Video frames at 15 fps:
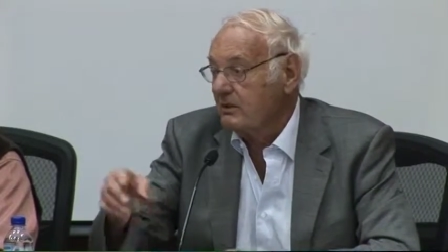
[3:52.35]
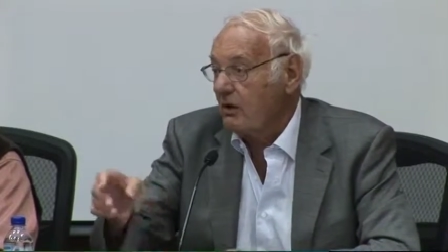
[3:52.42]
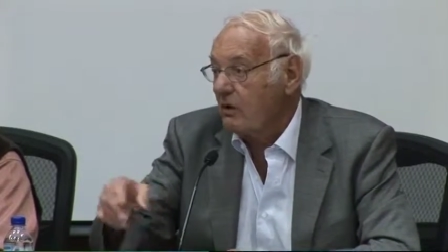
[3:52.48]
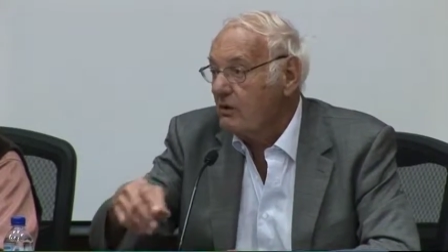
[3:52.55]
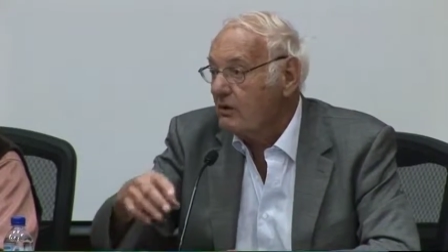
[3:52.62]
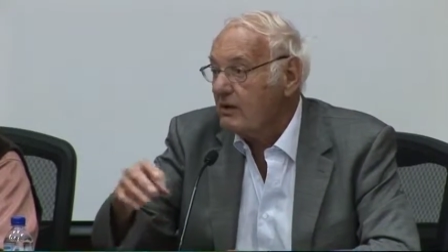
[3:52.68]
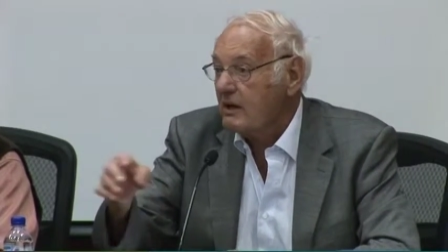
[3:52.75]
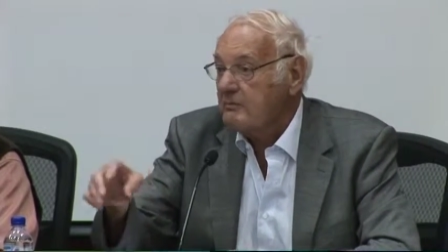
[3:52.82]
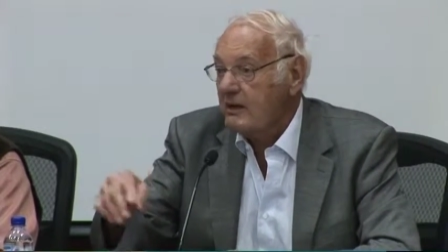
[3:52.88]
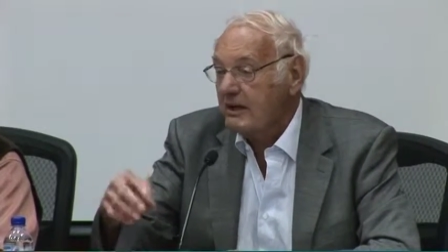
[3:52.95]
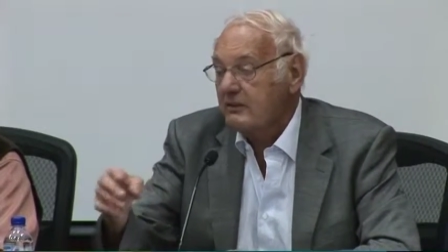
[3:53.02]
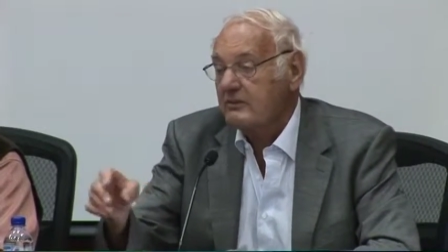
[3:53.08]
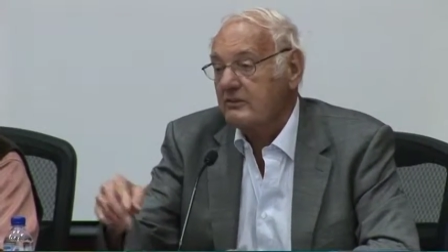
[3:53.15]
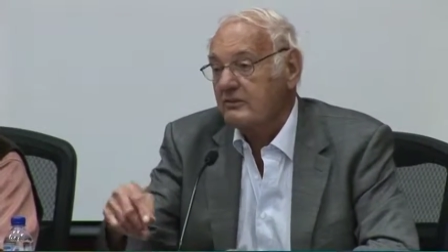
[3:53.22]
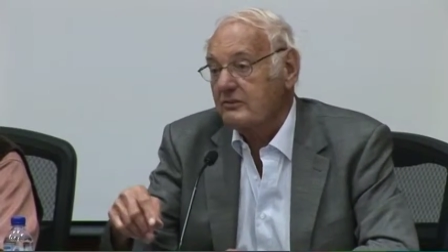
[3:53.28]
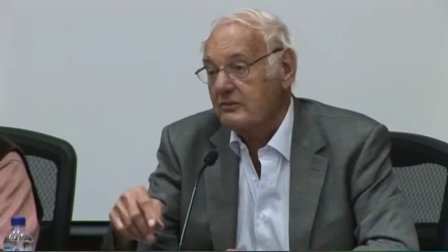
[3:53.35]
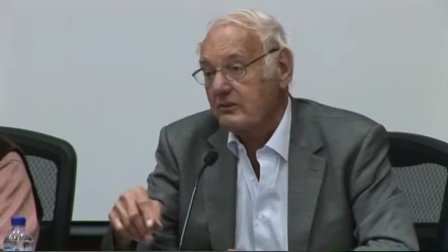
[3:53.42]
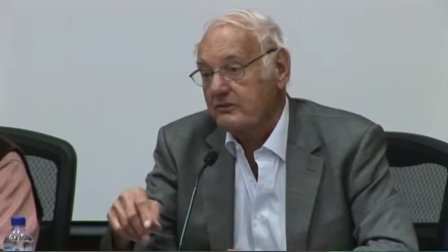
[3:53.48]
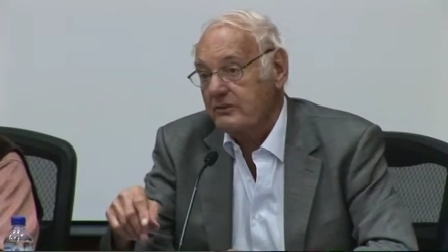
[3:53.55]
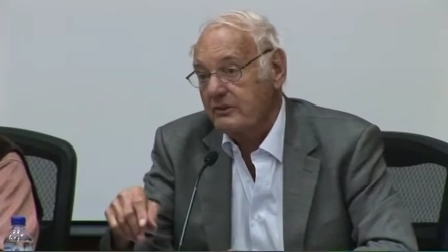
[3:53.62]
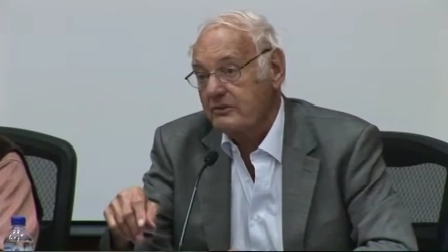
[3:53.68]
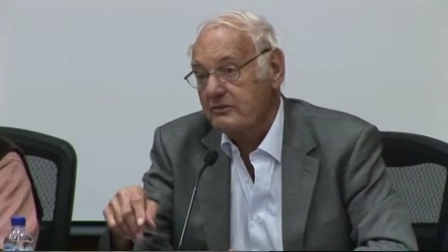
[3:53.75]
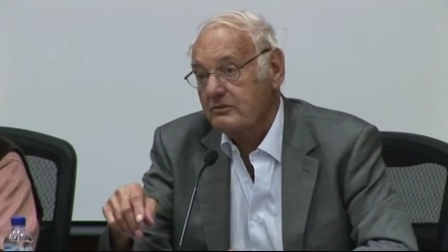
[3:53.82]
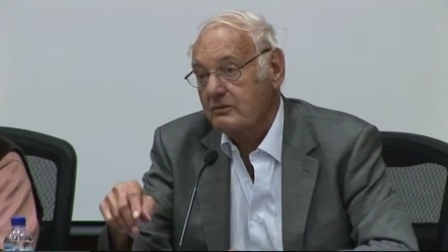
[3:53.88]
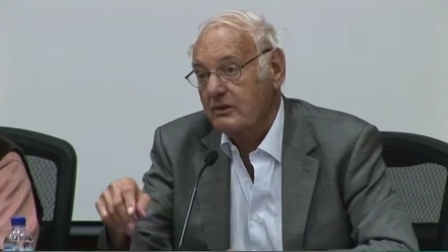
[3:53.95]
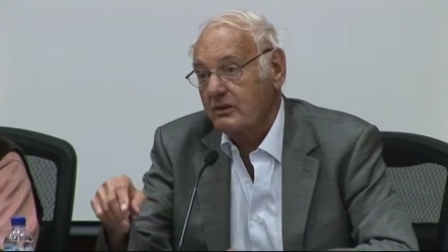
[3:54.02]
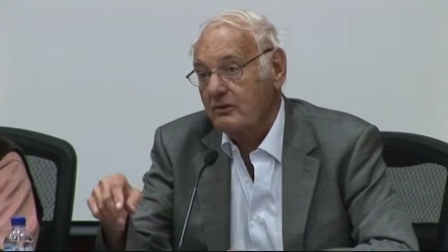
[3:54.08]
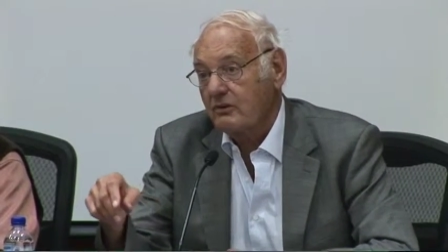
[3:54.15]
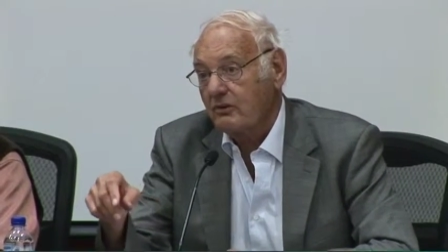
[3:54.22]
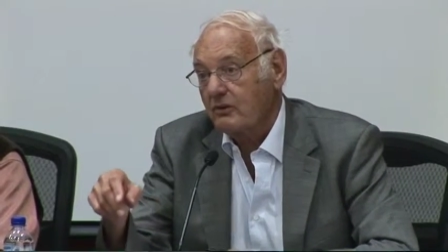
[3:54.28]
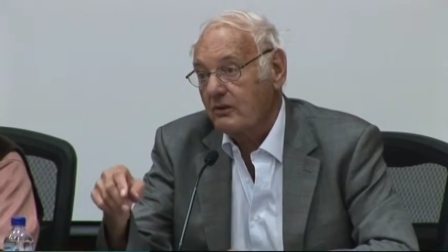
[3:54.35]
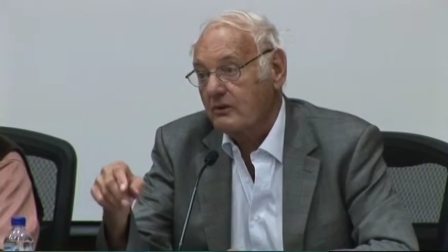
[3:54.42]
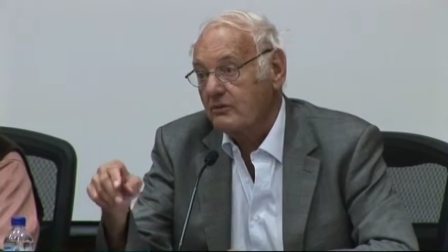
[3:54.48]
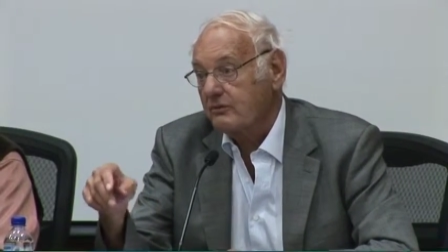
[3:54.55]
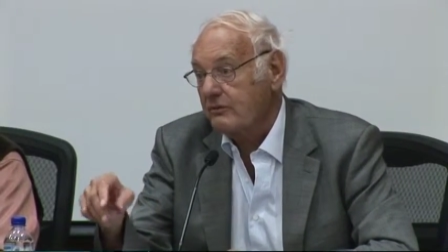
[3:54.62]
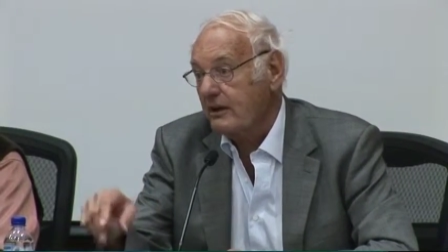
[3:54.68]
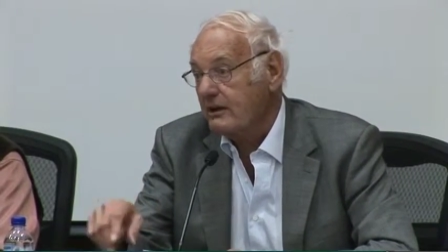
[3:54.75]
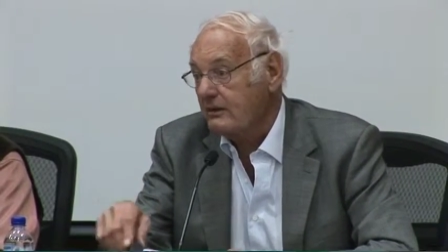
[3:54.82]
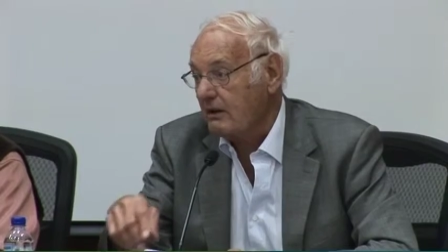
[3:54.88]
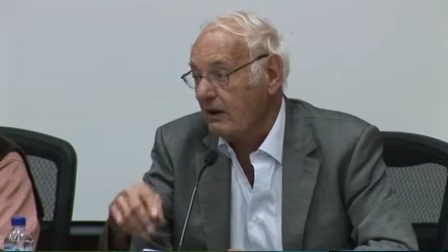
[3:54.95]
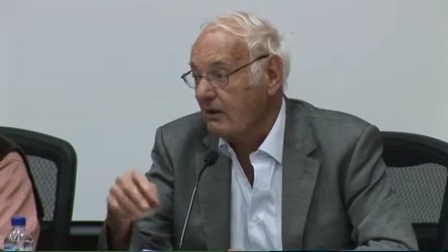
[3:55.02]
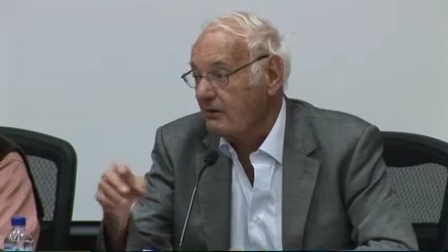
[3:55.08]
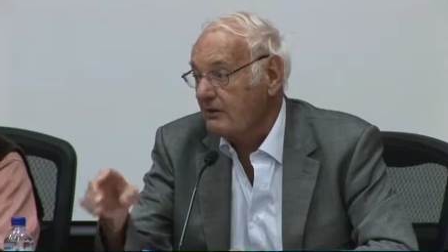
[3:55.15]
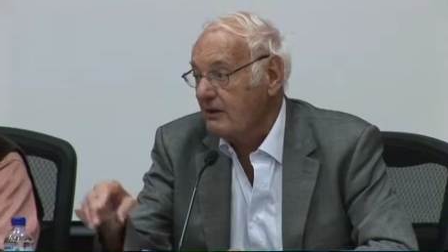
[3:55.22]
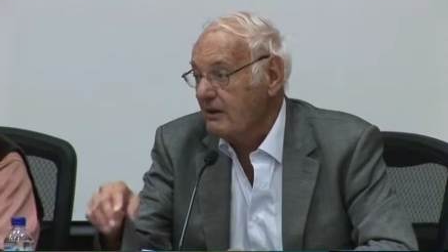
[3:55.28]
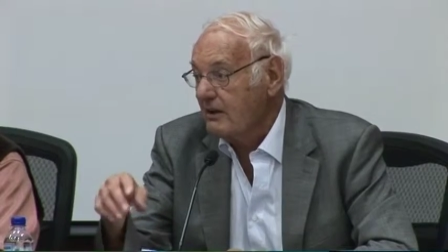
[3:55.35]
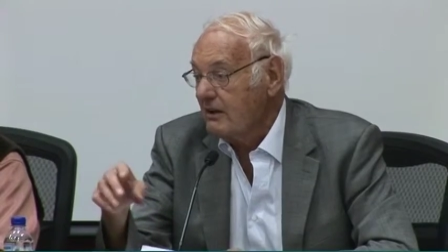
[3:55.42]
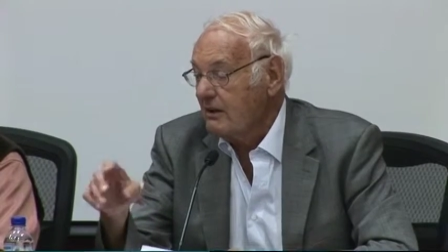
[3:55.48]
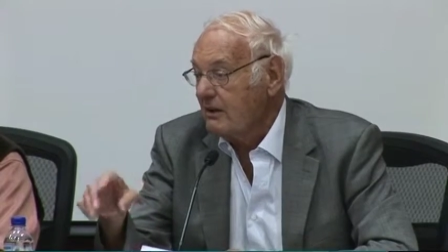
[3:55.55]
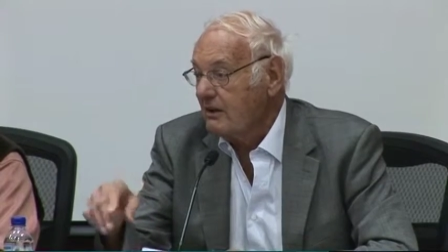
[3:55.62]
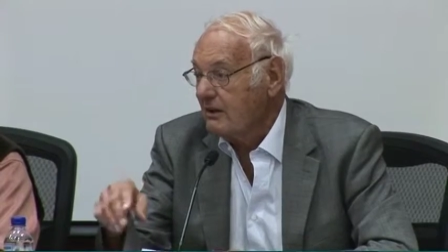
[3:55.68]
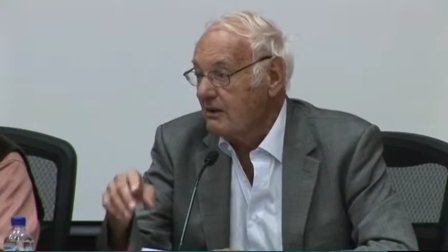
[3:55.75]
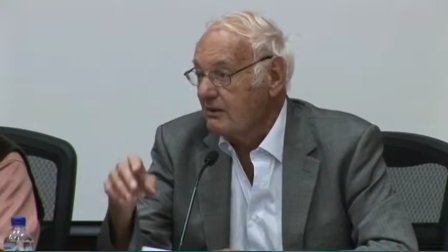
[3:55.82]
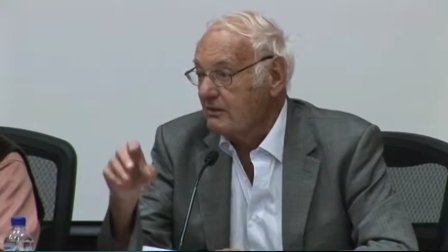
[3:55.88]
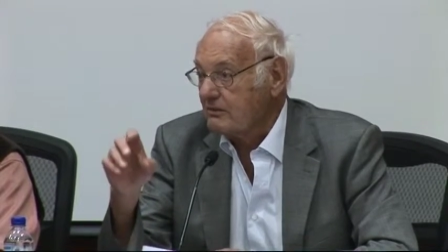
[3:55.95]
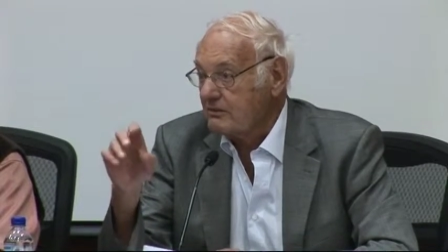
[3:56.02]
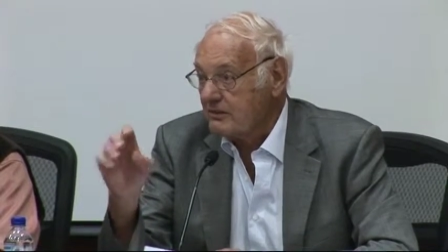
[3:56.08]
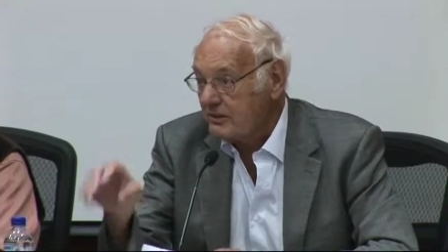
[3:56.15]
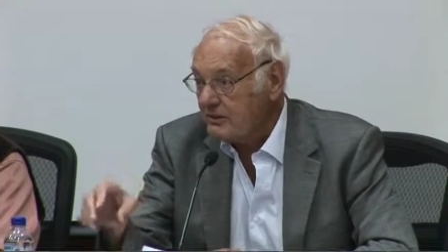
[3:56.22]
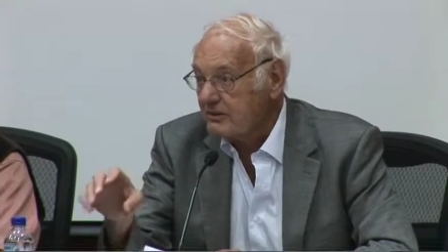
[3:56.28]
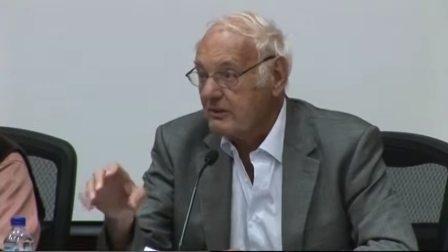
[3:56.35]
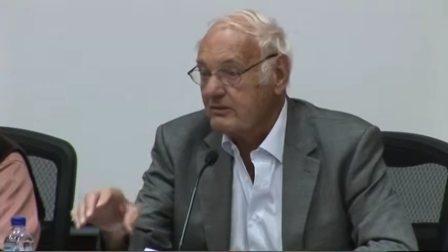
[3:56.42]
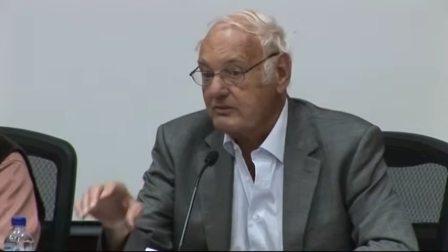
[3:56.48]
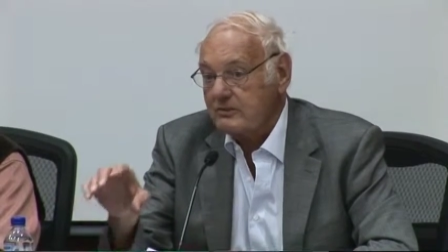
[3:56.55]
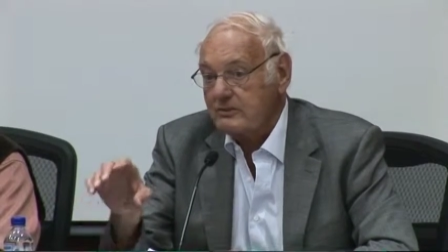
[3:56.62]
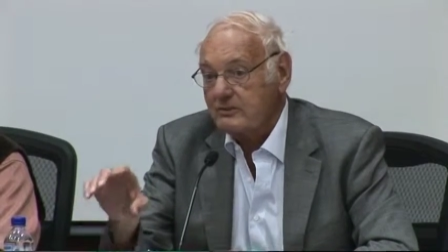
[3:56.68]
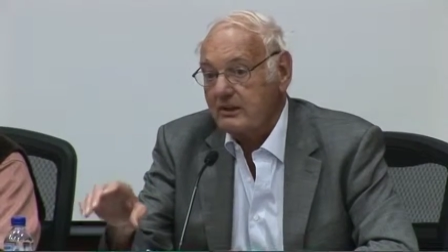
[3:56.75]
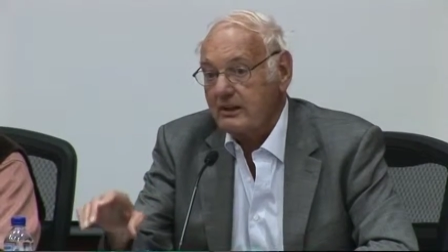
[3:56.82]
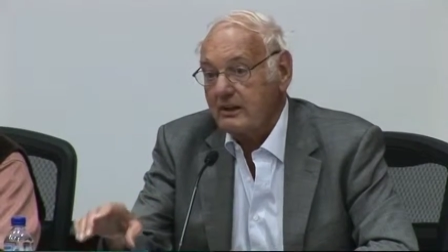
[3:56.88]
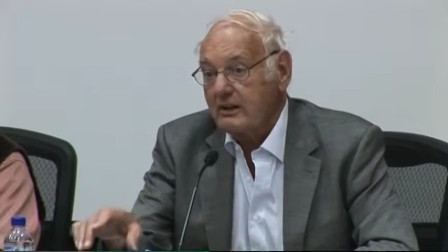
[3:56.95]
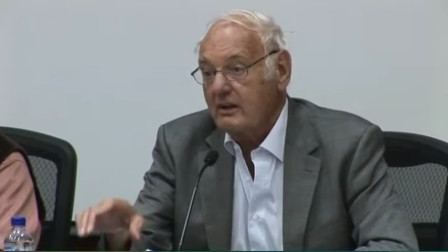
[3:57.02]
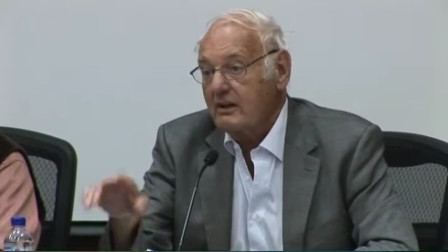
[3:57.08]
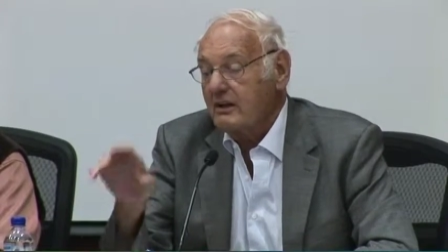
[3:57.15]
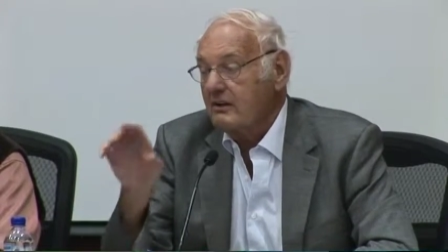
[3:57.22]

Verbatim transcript: whole dimensions of history in order to find out uh, this history